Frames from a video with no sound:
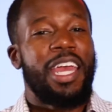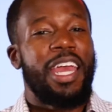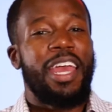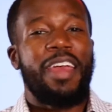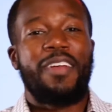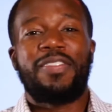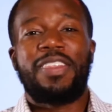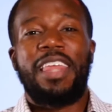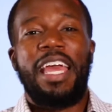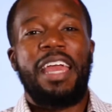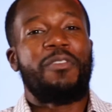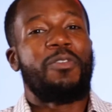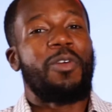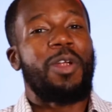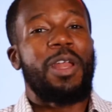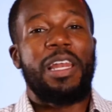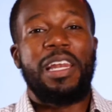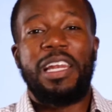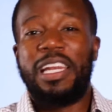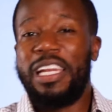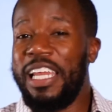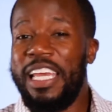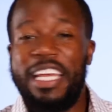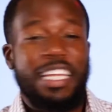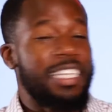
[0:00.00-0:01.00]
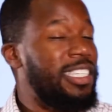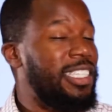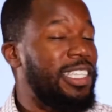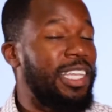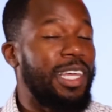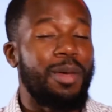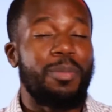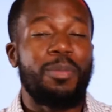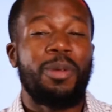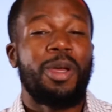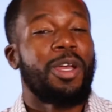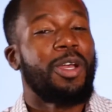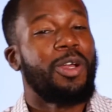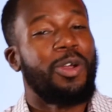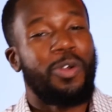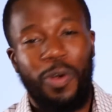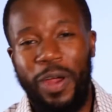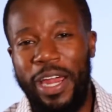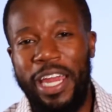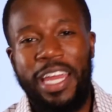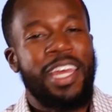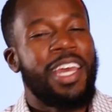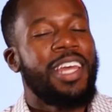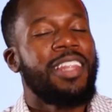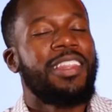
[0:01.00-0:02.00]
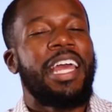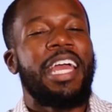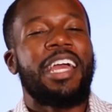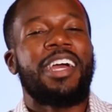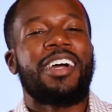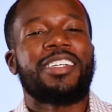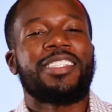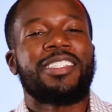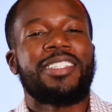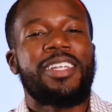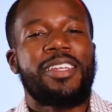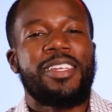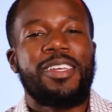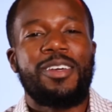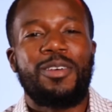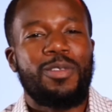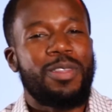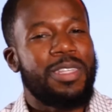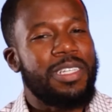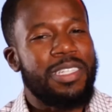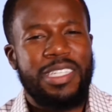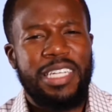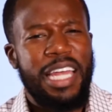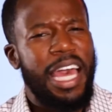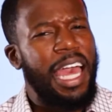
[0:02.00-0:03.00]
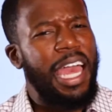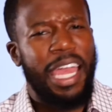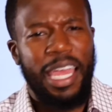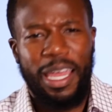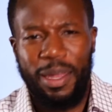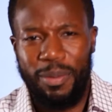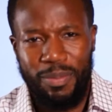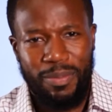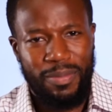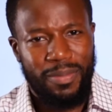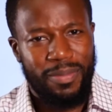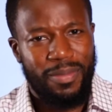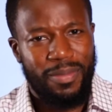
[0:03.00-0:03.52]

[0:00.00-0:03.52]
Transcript: If they release them, great. They are still the same.